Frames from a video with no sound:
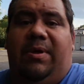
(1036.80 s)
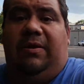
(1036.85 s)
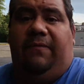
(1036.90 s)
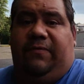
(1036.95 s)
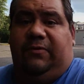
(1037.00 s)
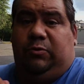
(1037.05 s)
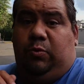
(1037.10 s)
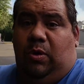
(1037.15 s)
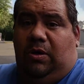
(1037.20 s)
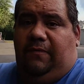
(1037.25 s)
it for
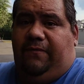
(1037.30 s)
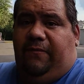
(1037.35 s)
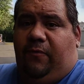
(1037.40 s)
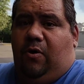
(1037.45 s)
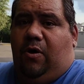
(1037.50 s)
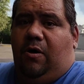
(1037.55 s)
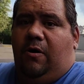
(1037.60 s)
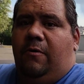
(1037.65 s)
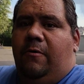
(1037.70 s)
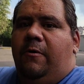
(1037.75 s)

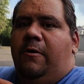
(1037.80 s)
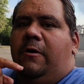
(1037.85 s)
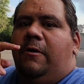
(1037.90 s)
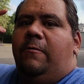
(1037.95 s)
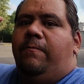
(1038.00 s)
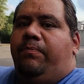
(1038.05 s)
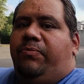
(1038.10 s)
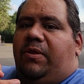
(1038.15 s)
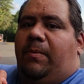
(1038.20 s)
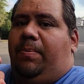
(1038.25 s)
24.
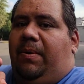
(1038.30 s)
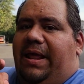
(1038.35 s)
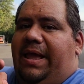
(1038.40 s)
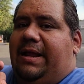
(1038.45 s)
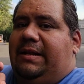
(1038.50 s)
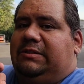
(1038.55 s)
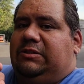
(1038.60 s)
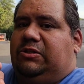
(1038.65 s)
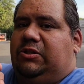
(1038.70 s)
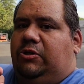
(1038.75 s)
The plan
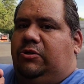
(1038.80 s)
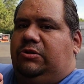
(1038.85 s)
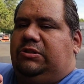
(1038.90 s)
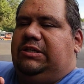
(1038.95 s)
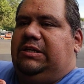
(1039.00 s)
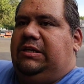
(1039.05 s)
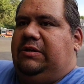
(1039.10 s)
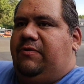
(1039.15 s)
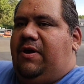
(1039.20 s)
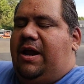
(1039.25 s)
is
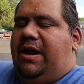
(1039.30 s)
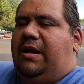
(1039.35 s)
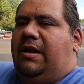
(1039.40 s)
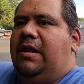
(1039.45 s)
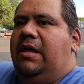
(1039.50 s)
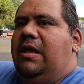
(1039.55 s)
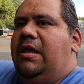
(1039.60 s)
13, right?